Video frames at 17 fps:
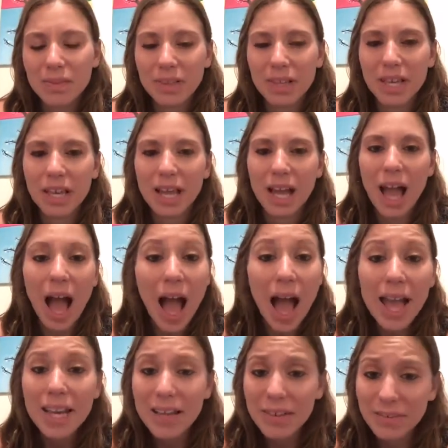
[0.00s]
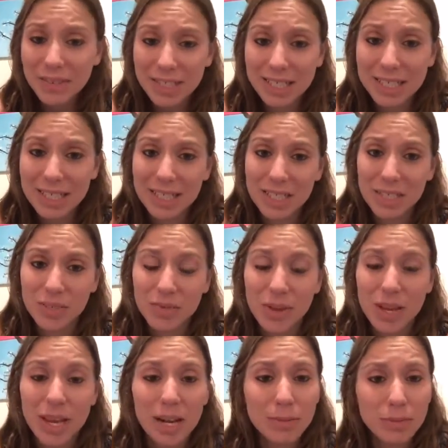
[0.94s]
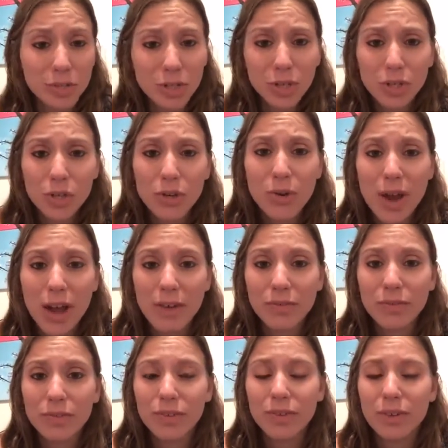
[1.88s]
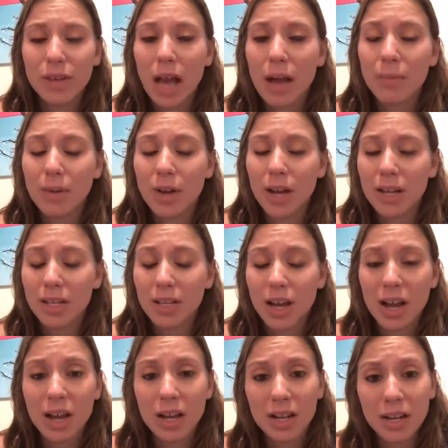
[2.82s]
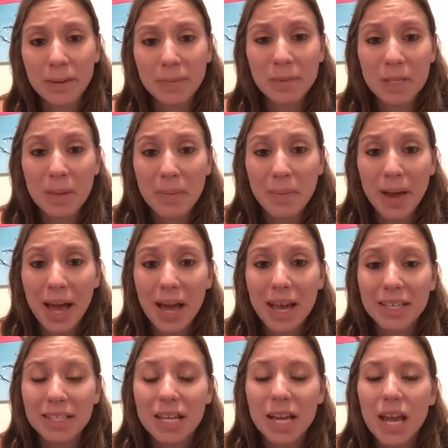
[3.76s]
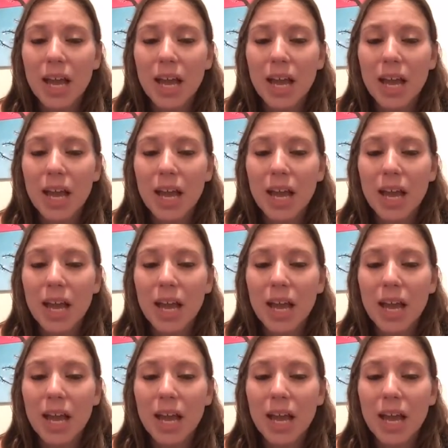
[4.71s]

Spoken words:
Like, I definitely did this week, and I'm sure you have gotten caught up in the past.